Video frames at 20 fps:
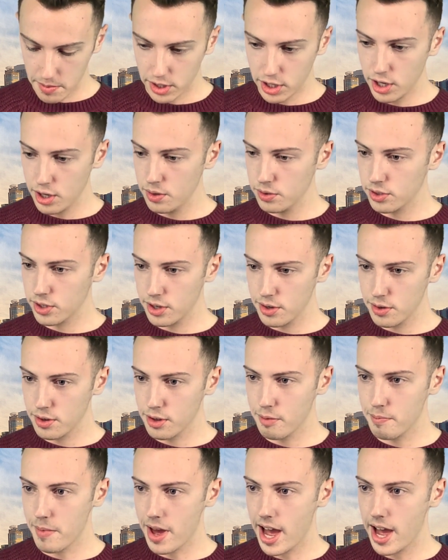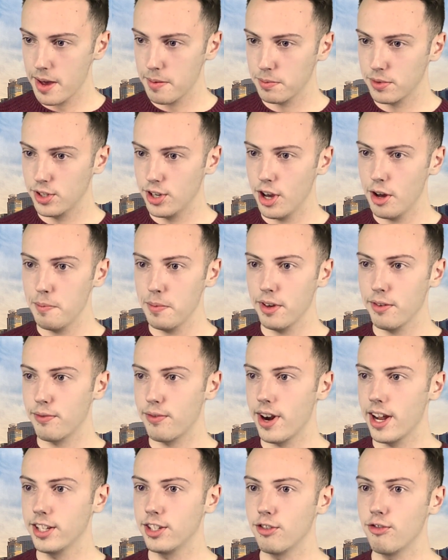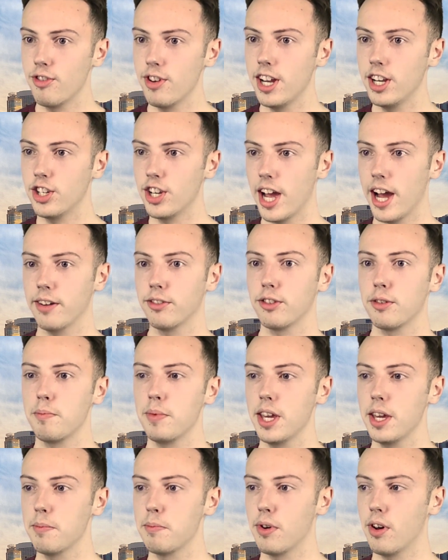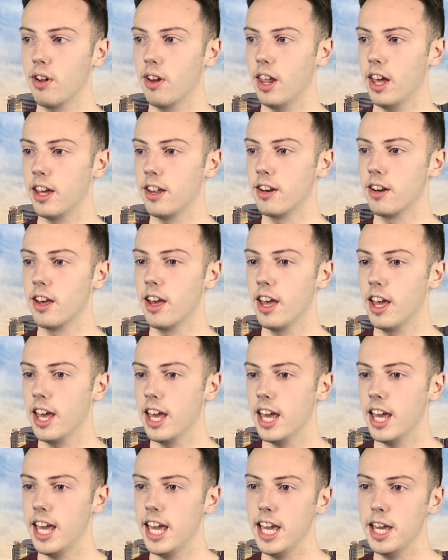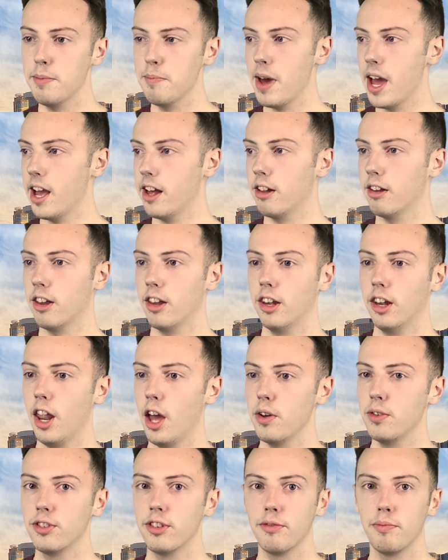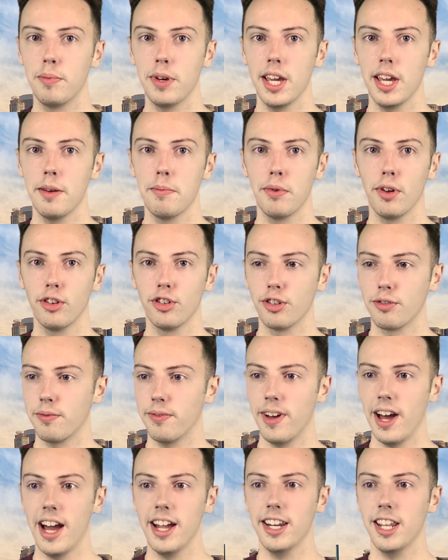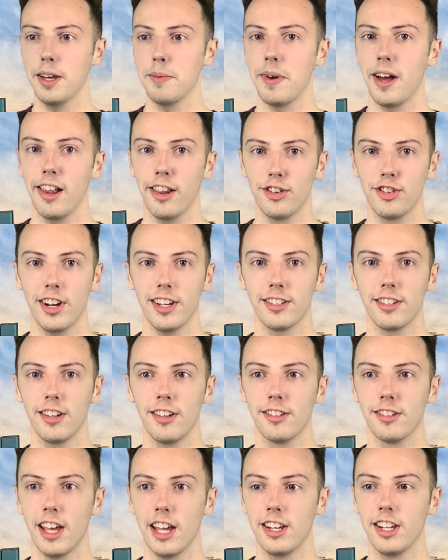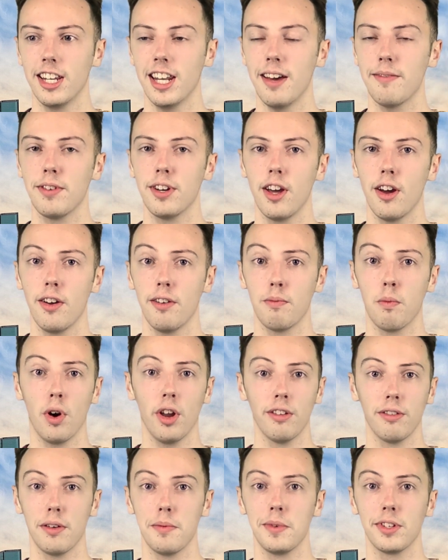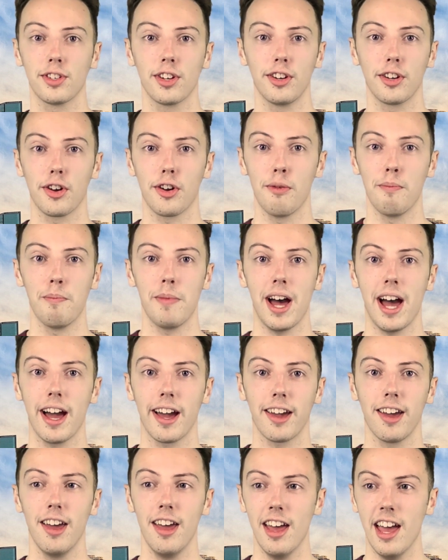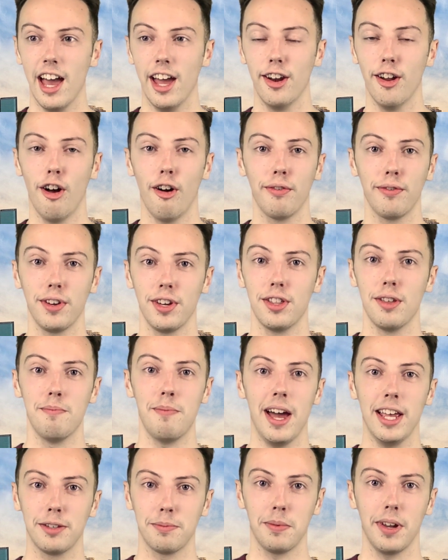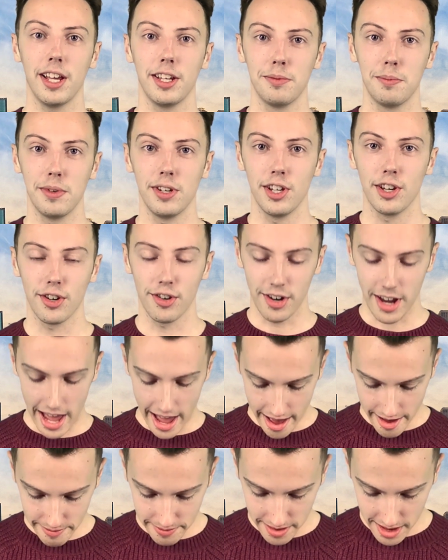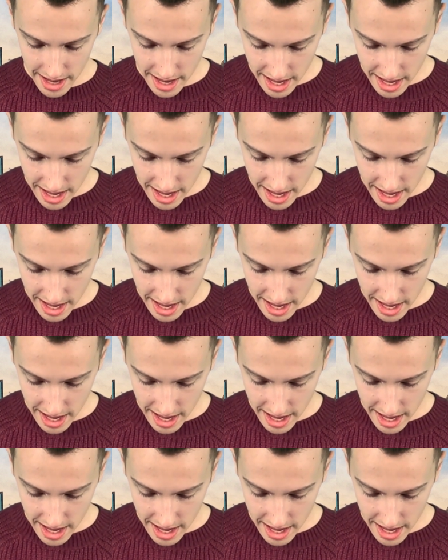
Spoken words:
use Google Maps, don't be afraid to reach out to people, and email loads of people, just find email addresses, and you never know if one of them is going to come back and offer you the best placement you could have.